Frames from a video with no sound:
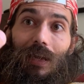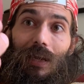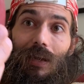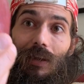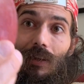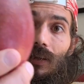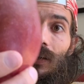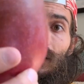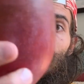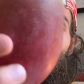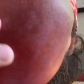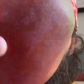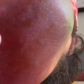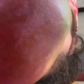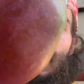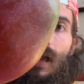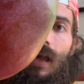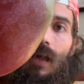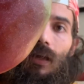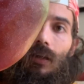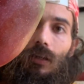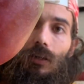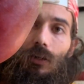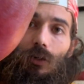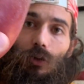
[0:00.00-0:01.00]
here,
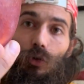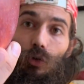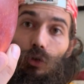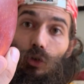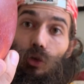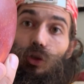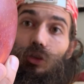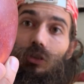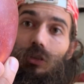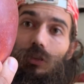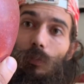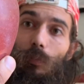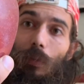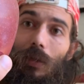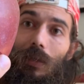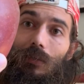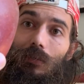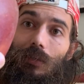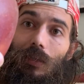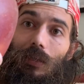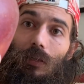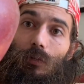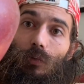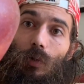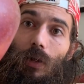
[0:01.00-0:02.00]
or looks the
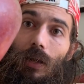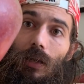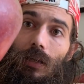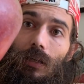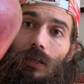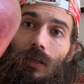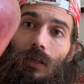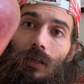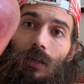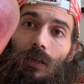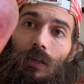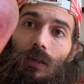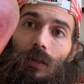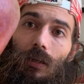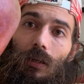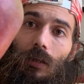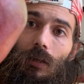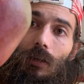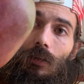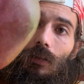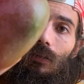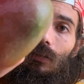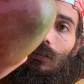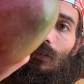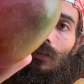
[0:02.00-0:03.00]
best anyway,
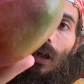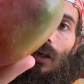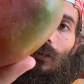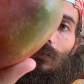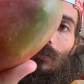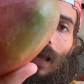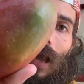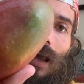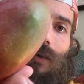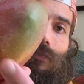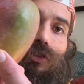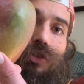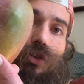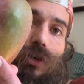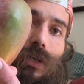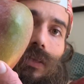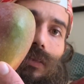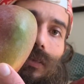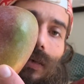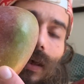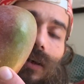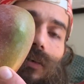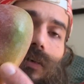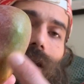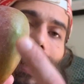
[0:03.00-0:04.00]
does have
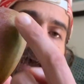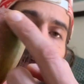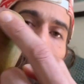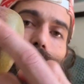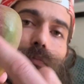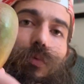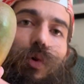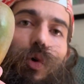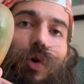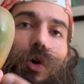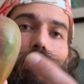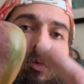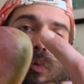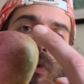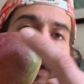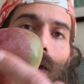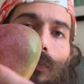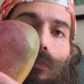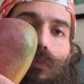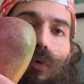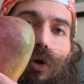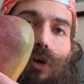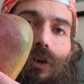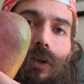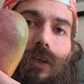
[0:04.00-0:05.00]
green there. It had more when I
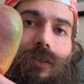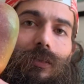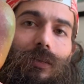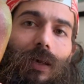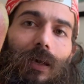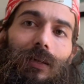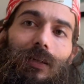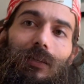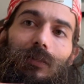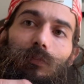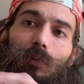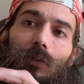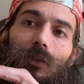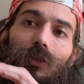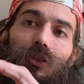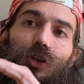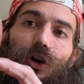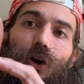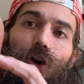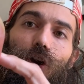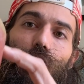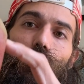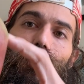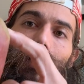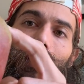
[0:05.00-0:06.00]
bought it, and it's been
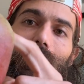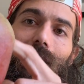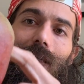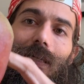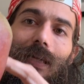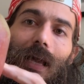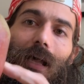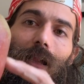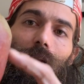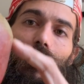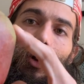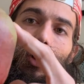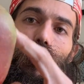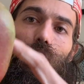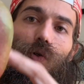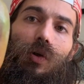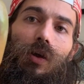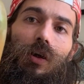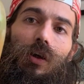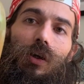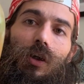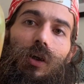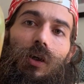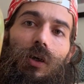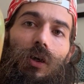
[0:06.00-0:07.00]
turning
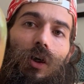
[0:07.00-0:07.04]
yellow,